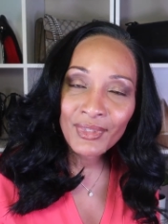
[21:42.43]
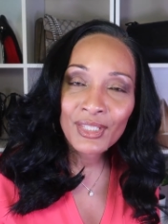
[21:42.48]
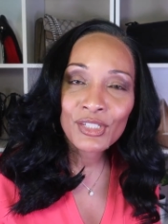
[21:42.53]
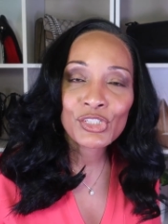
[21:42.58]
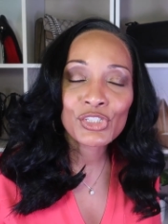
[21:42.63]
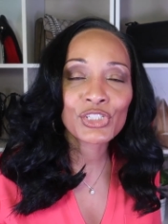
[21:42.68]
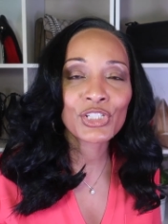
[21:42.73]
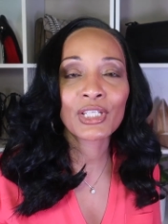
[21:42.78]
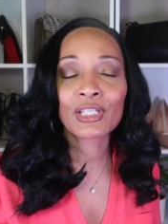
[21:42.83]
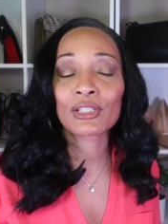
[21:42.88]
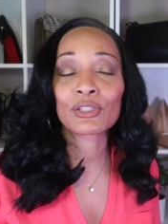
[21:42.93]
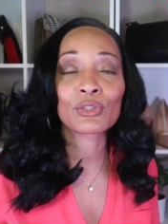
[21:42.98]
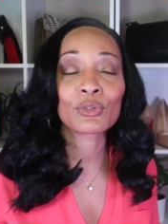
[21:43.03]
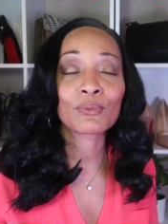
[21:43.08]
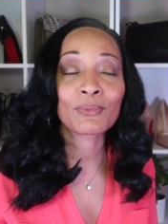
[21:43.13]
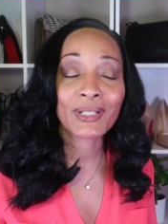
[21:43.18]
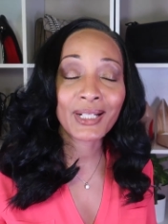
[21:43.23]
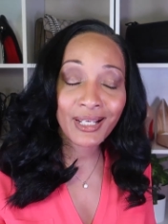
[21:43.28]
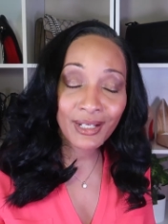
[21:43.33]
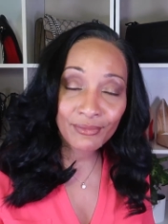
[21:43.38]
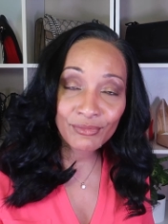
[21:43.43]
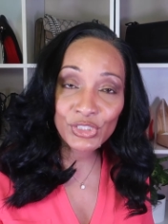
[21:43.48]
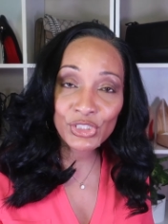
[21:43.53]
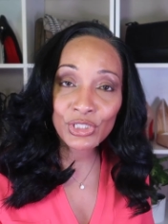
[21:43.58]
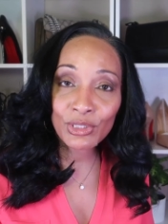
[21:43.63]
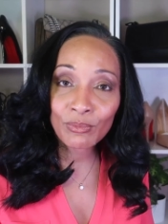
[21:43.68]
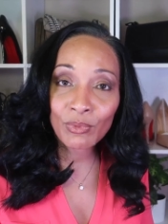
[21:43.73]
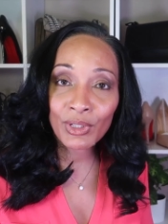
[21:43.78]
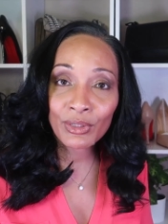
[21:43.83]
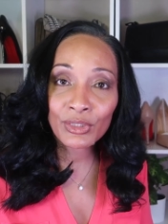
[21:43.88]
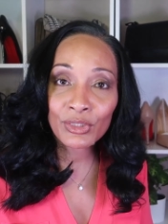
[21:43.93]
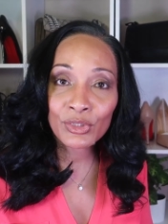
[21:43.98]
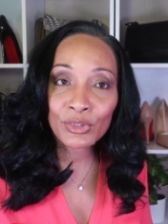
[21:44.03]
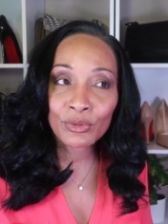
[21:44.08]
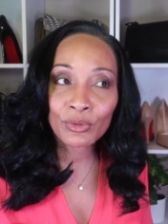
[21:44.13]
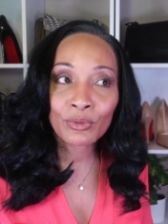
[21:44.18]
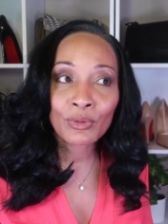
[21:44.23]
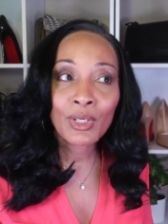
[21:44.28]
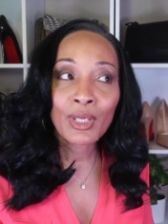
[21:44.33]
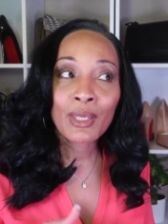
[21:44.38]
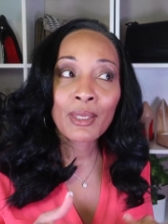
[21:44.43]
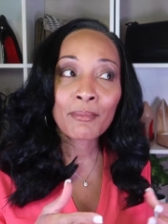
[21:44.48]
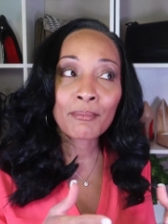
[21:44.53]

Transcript: She can do whatever she want to do.